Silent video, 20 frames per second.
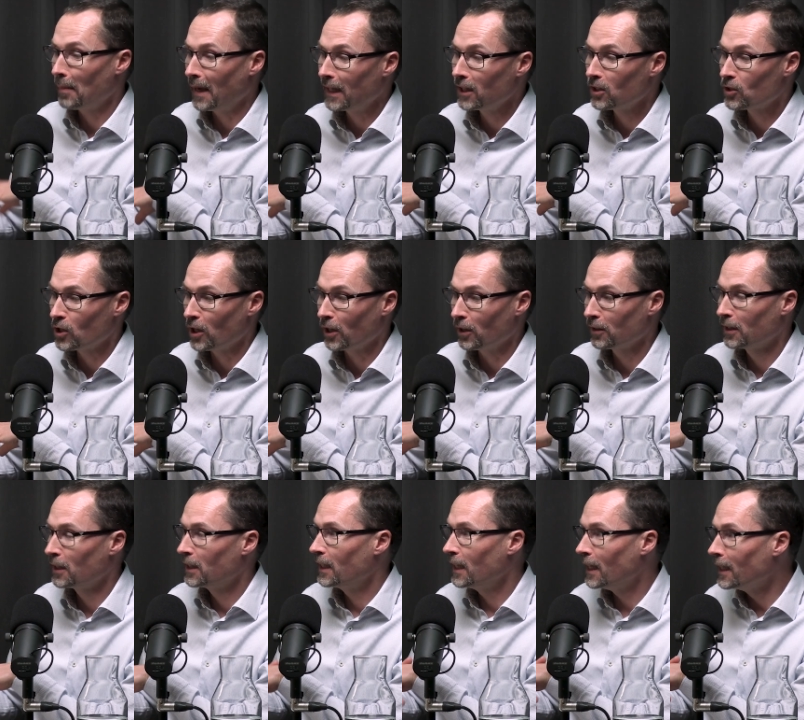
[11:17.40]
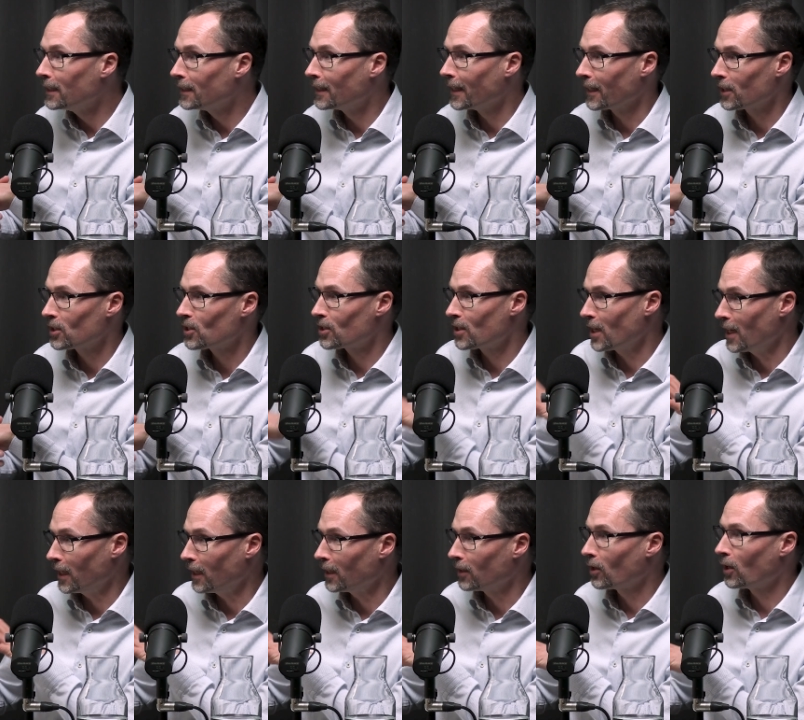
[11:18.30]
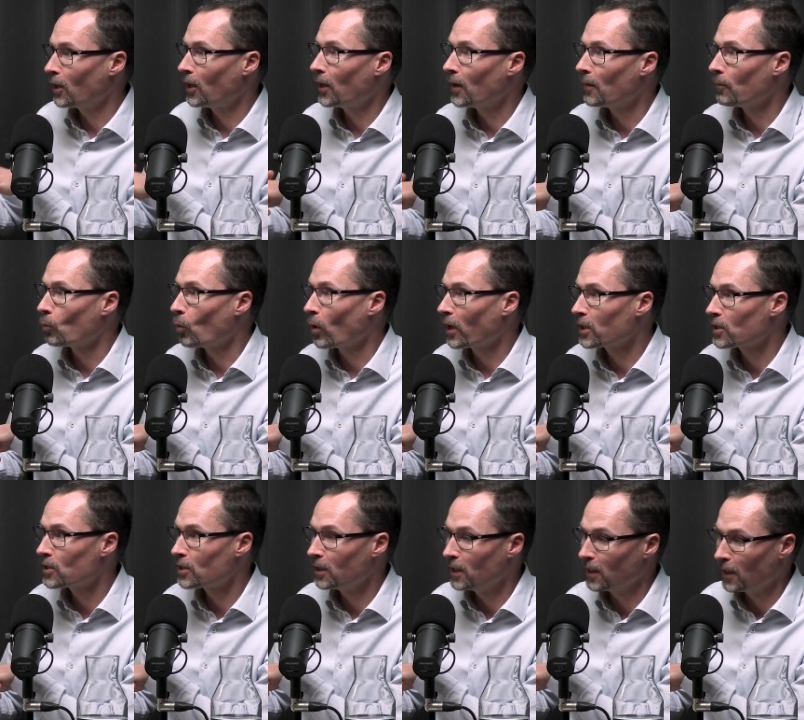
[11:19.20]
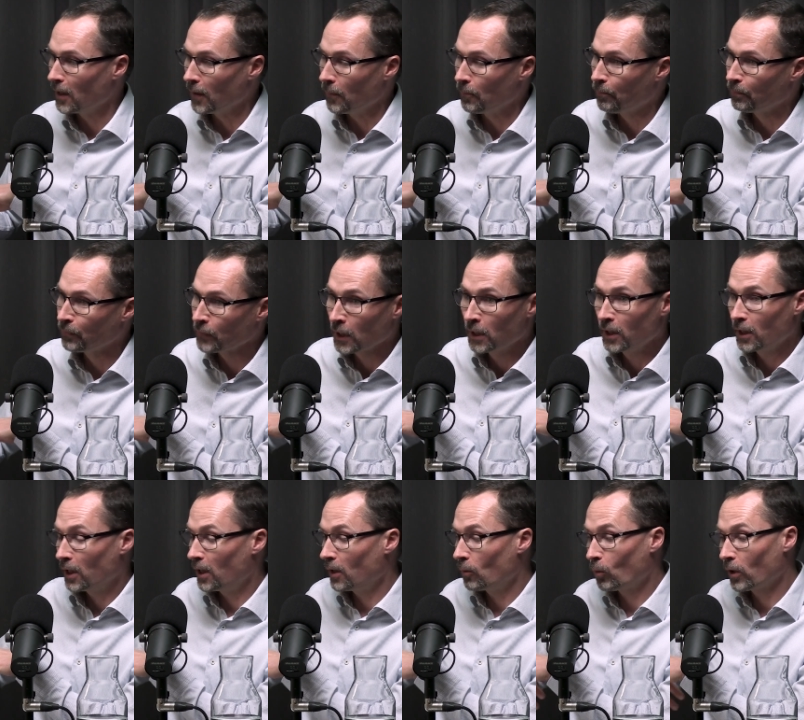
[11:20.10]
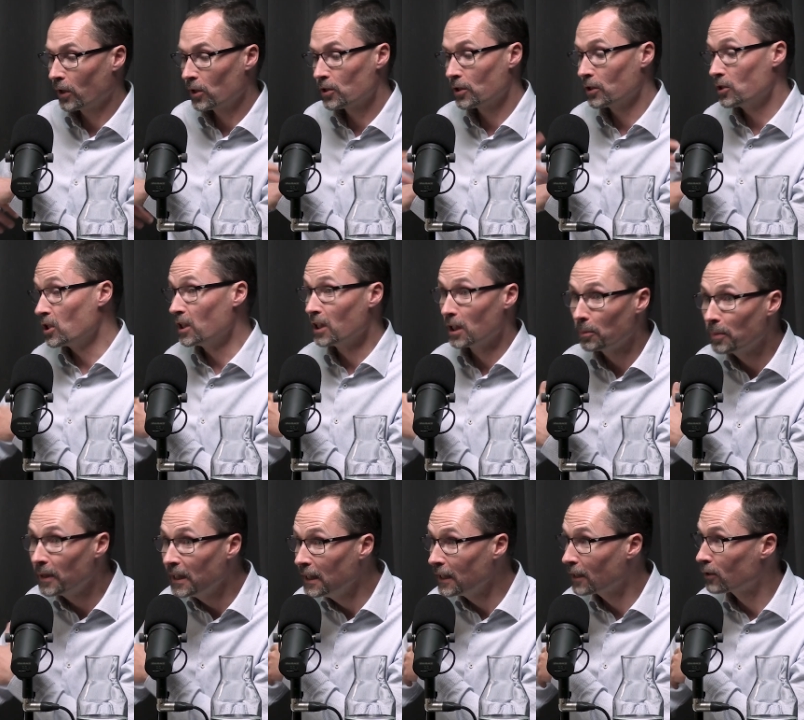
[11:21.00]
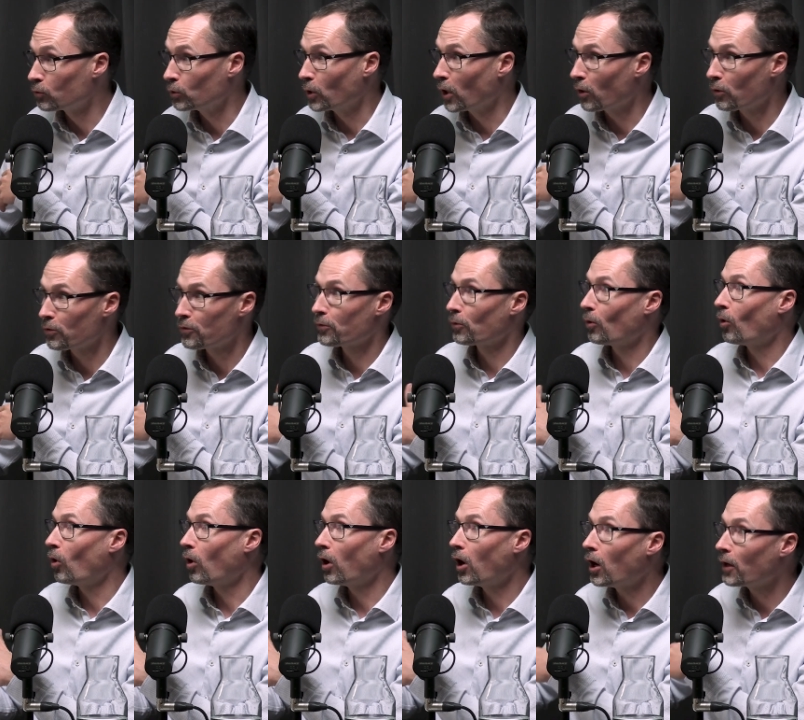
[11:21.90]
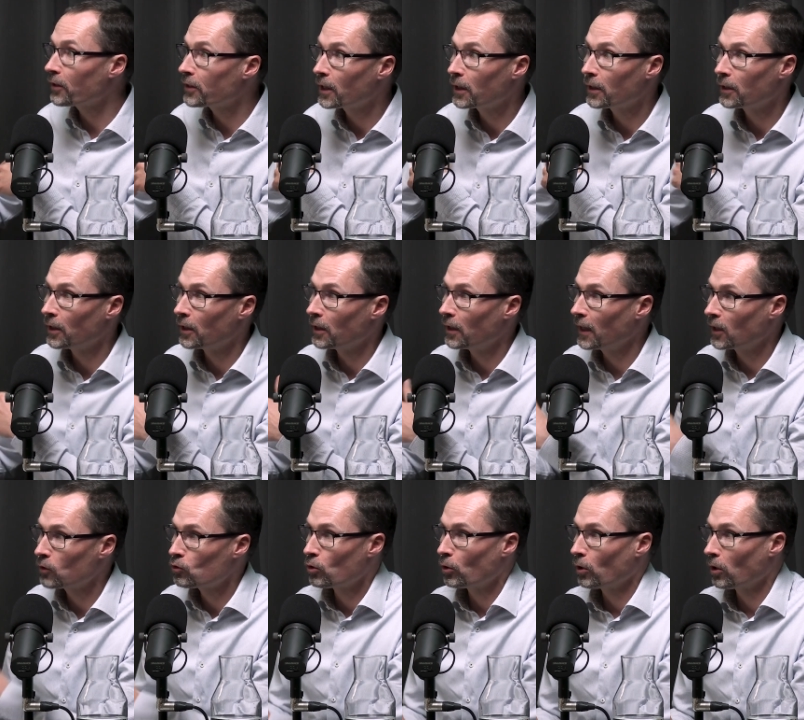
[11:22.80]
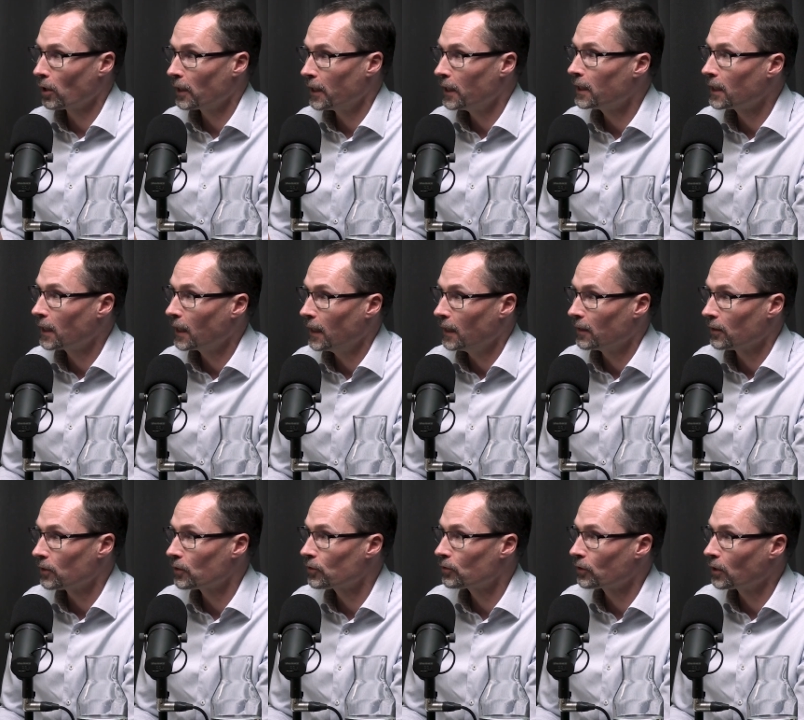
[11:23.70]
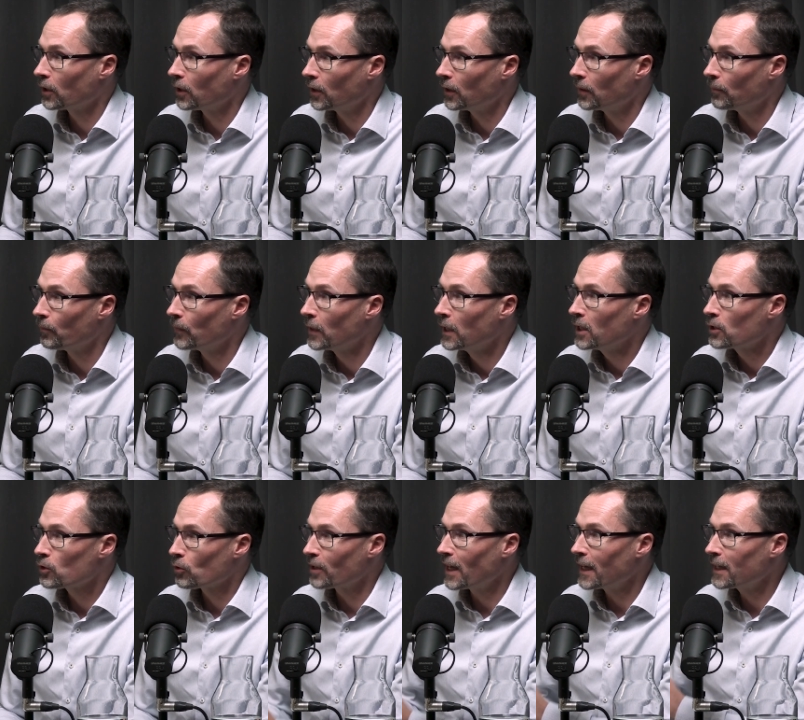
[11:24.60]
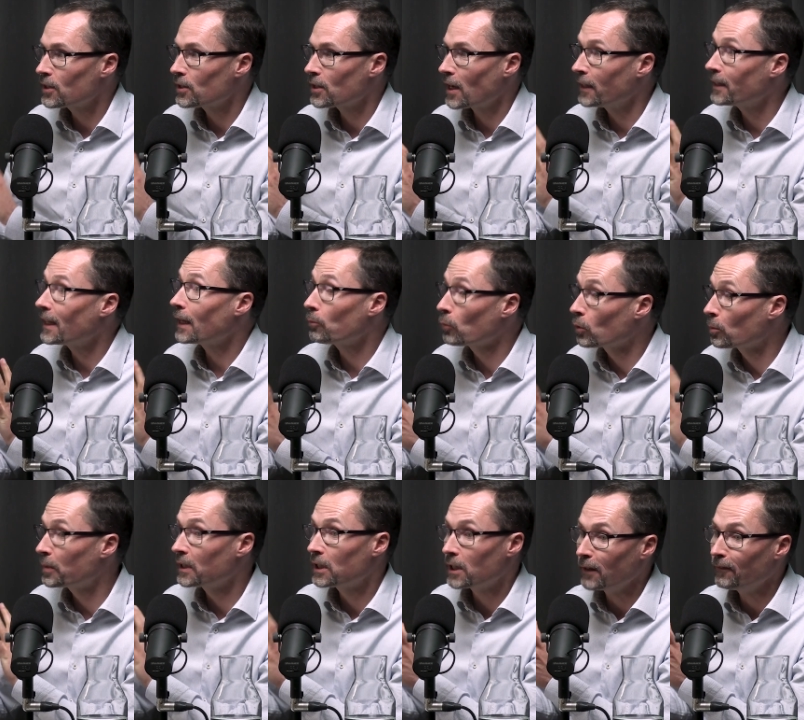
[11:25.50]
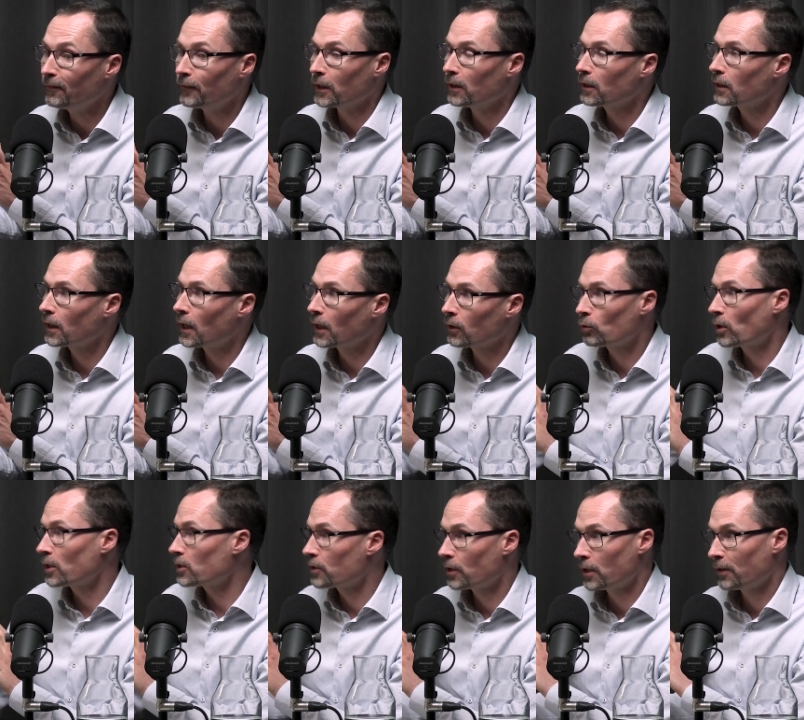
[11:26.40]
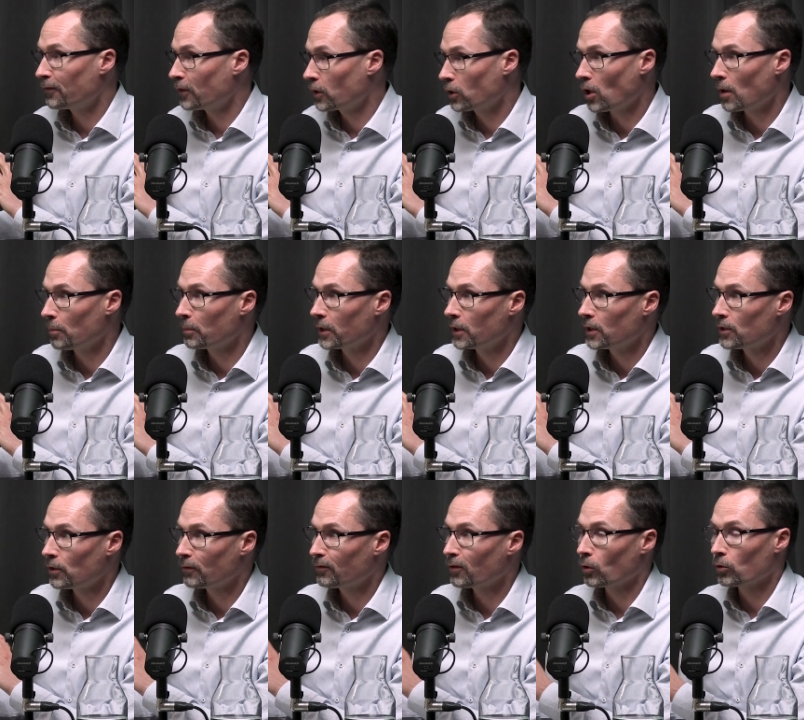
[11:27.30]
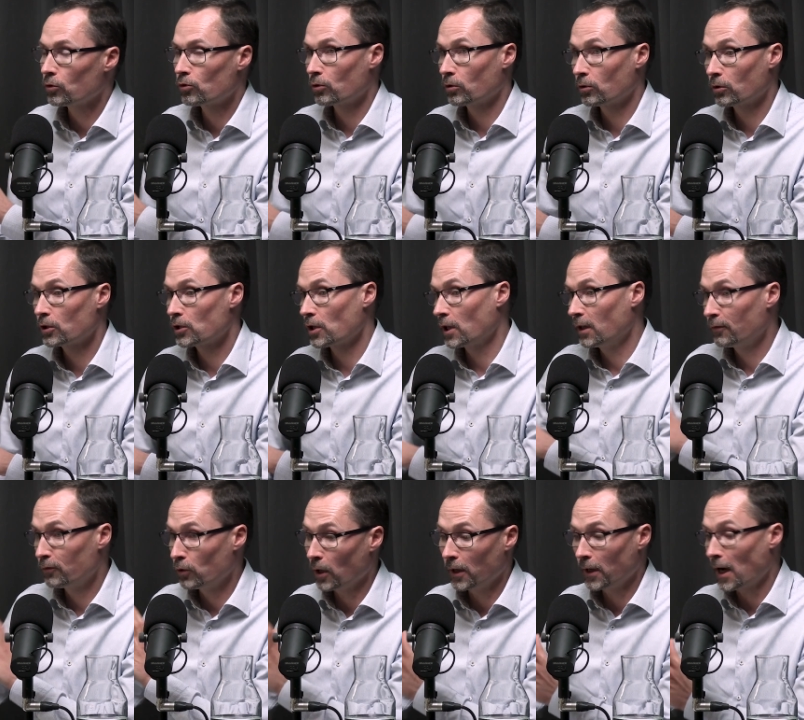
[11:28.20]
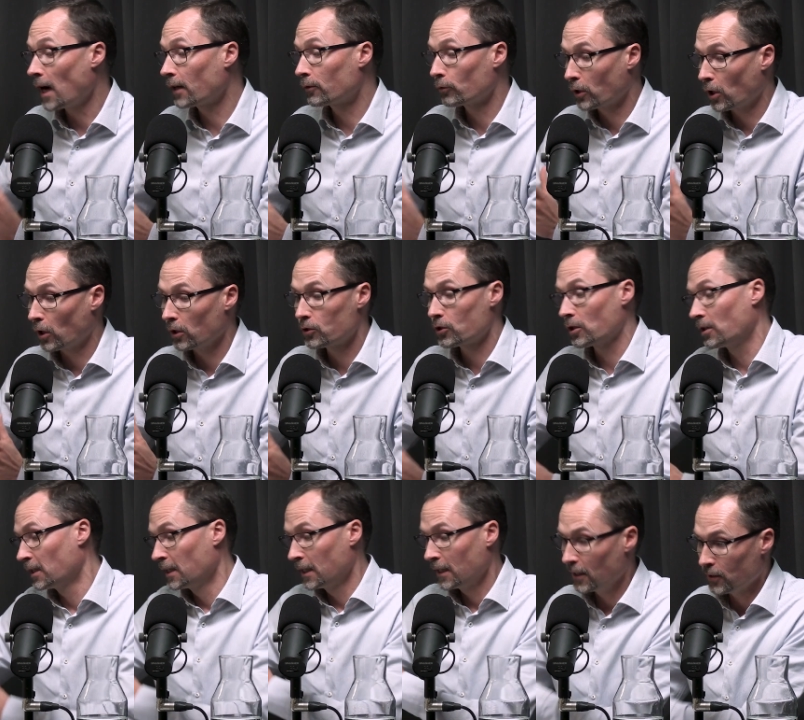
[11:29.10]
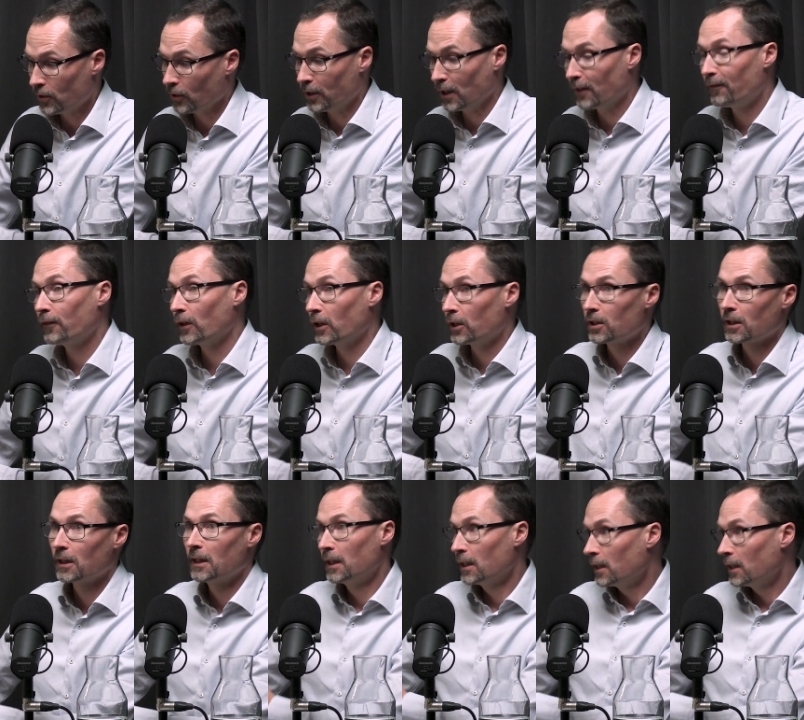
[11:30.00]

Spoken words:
manager index saying? What is the GDP growth or other external indicators? So that will be different across the different companies, of course. So you could say if you're in agriculture, it's a different